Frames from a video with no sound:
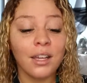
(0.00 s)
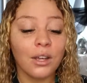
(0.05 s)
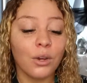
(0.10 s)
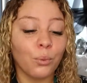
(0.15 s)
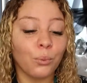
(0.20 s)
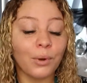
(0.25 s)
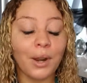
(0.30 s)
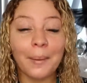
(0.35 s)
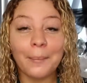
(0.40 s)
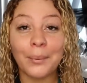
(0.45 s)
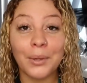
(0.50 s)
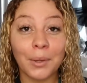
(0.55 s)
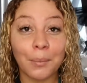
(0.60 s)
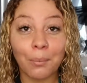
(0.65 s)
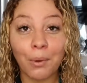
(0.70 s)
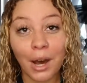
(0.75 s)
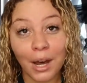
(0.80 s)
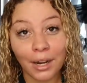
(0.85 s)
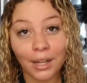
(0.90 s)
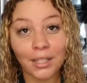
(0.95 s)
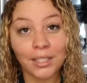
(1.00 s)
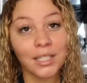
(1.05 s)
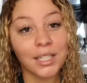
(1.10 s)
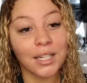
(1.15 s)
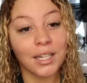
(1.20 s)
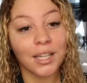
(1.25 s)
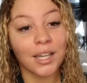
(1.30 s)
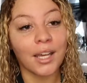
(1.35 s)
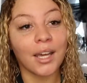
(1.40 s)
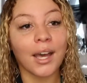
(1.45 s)
when I put product
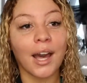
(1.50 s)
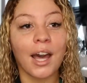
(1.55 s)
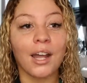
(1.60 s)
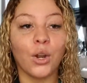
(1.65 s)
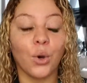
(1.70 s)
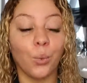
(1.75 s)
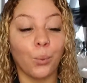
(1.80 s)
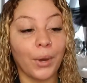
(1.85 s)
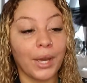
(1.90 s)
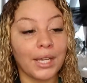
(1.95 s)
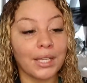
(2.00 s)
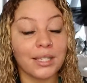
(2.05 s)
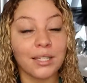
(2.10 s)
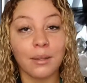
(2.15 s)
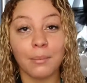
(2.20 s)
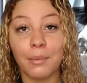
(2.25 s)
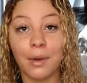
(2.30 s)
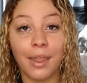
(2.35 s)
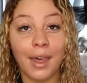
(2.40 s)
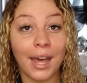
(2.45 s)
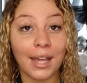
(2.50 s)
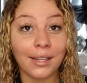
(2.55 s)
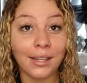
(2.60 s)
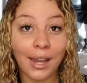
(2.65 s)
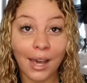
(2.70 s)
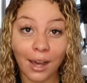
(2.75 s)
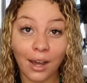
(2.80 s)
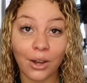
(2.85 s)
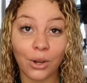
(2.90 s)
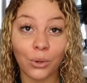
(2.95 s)
in it, it kind of weighs some of that
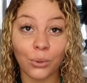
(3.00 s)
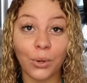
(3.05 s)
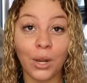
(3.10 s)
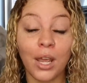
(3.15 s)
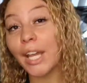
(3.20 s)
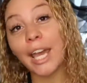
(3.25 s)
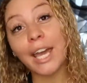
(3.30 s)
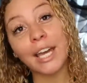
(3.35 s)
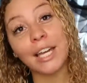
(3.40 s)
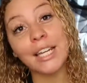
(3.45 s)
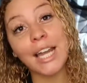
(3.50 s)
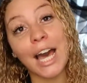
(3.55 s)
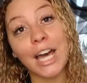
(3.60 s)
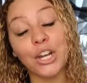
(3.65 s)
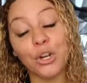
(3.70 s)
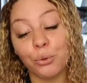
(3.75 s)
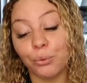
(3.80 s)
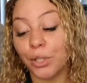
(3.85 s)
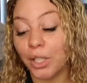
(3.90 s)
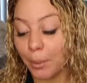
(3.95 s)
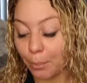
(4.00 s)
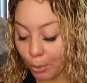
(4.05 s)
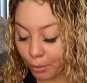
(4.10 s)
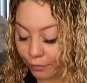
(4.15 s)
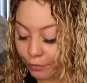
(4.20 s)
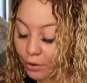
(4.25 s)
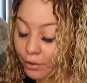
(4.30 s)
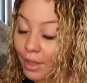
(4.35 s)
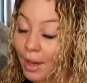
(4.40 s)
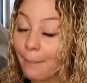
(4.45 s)
down, and I don't really
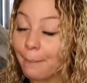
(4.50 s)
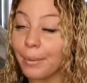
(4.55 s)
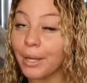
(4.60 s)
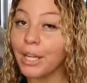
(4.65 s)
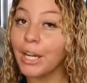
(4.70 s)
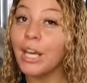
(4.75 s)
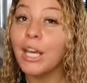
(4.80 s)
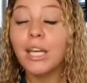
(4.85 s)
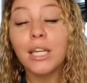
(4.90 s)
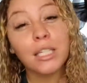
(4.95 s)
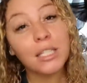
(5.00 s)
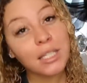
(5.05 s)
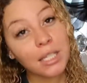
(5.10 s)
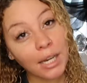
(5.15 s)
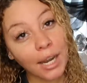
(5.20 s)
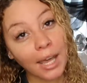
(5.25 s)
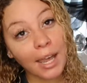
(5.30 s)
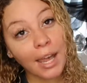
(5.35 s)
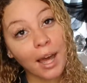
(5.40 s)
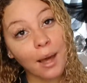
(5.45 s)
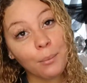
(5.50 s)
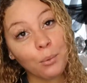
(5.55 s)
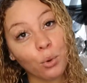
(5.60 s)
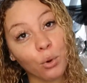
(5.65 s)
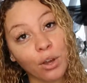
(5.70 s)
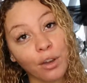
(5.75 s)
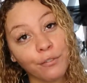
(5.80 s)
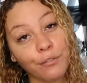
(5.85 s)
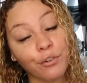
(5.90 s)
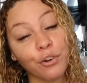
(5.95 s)
prefer that. But today I'm
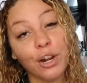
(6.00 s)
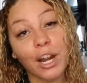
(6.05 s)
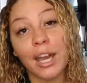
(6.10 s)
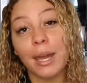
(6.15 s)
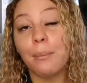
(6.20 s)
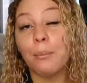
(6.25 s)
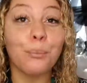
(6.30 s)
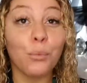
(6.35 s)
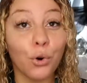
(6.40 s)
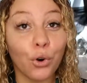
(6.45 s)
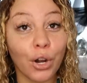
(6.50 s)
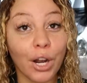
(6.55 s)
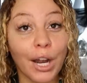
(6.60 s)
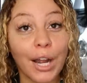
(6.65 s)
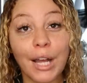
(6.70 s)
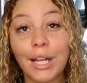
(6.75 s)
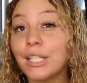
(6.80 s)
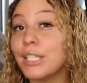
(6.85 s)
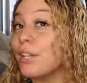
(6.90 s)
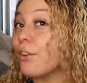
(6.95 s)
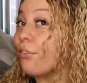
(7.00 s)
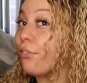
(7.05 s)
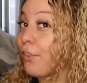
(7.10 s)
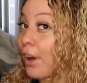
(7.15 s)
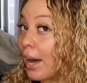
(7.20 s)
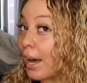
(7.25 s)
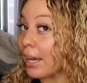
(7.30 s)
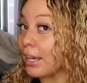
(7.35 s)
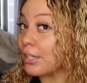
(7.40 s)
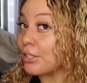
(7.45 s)
going for a more
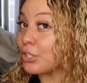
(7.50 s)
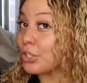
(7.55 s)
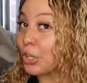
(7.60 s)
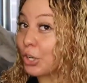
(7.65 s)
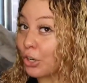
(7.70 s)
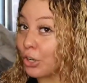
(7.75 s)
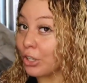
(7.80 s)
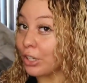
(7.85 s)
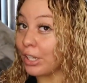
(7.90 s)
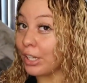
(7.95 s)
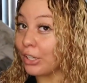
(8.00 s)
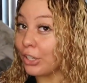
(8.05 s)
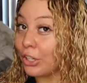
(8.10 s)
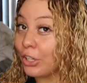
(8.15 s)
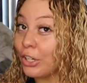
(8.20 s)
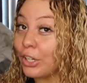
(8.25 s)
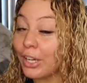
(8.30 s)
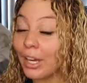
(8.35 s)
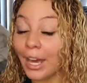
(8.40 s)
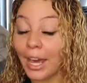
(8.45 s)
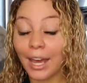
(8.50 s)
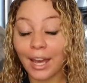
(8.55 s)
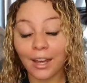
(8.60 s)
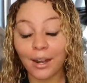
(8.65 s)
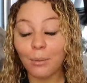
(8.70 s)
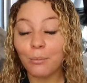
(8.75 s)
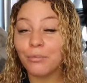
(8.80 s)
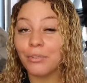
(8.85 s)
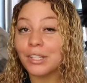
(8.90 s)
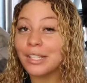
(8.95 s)
defined curly look, and
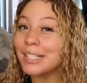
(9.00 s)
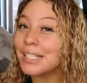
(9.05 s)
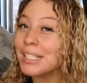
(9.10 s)
I'm feeling